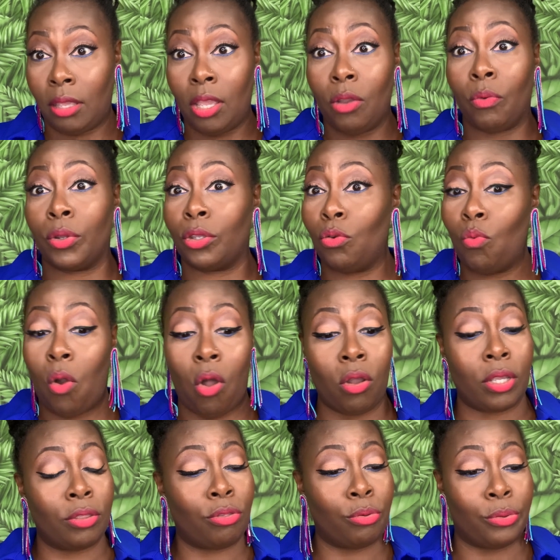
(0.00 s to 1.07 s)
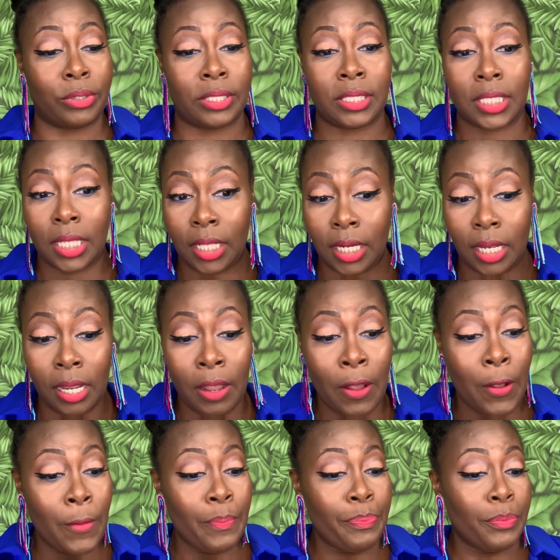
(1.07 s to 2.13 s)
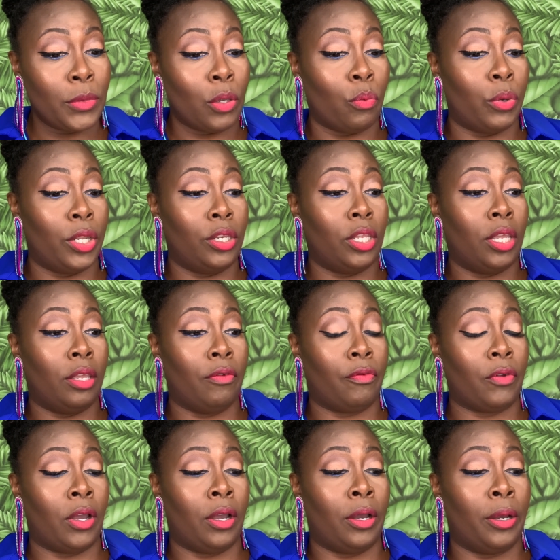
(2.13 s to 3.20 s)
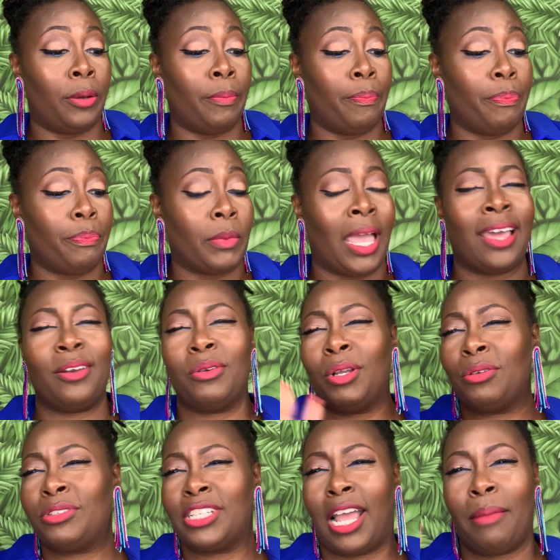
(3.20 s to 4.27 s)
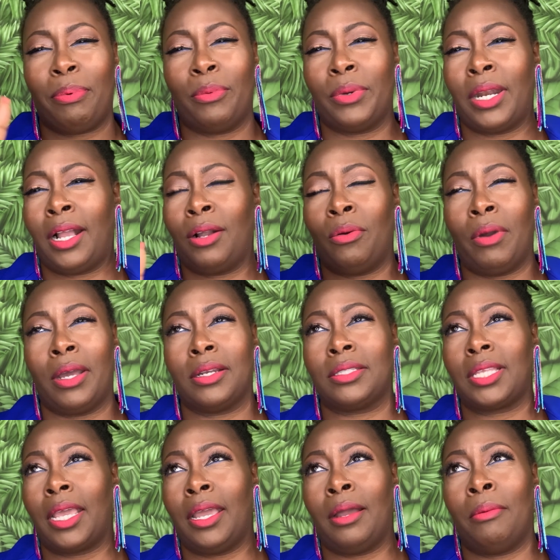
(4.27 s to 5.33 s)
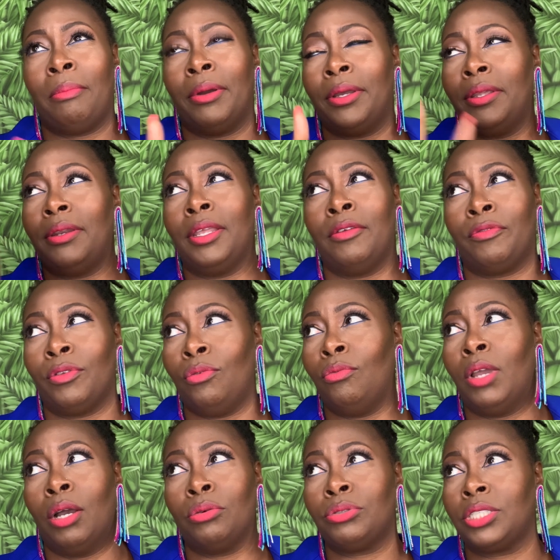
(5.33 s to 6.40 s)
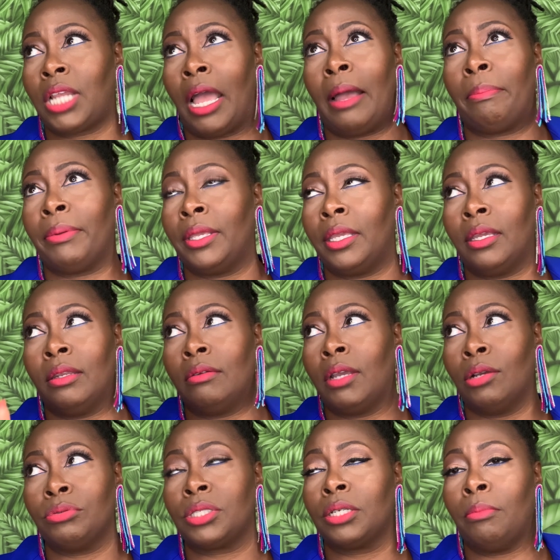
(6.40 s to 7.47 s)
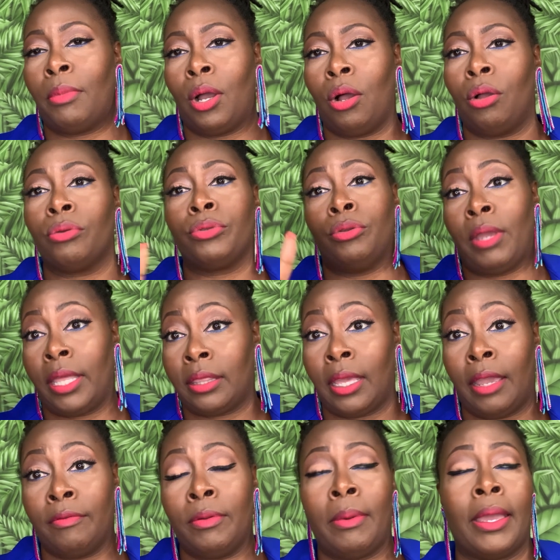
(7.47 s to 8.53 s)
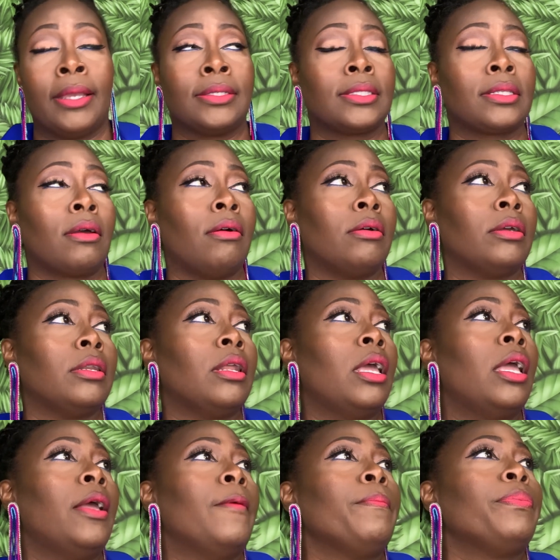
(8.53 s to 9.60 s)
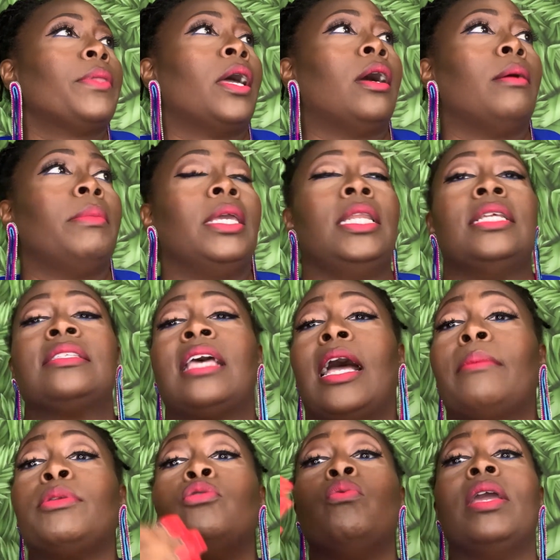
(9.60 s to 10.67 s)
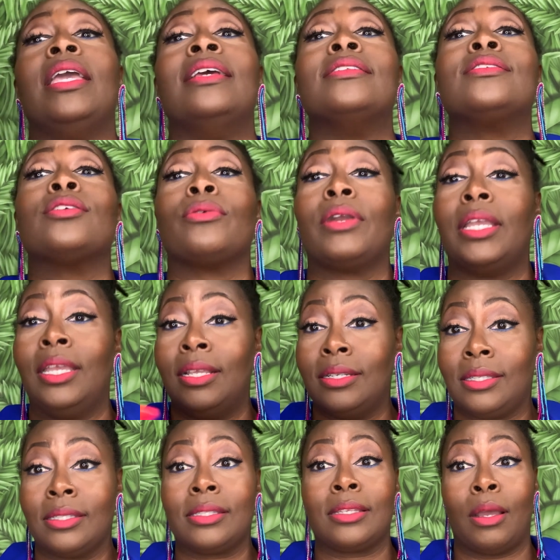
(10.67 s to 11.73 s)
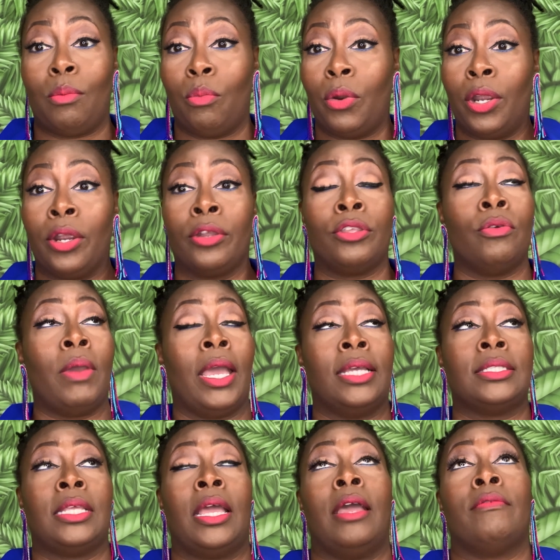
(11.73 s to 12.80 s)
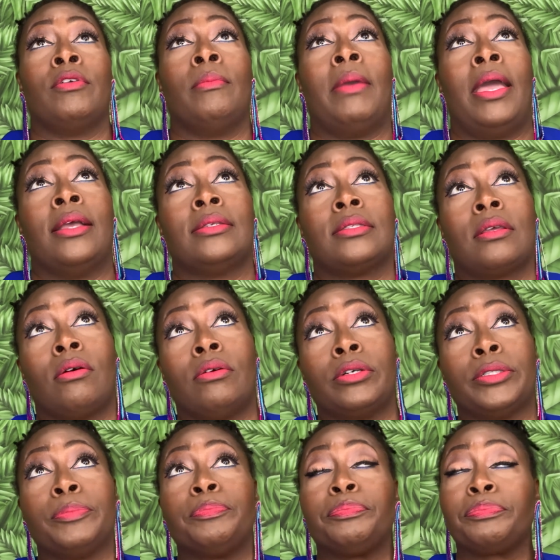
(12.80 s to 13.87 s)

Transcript: when you walking through the city, if I don't go shopping when I go out of town, but if you go shopping and go to the mall, you have to have your mask on. Anytime you enter into somewhere, you have to have your mask on.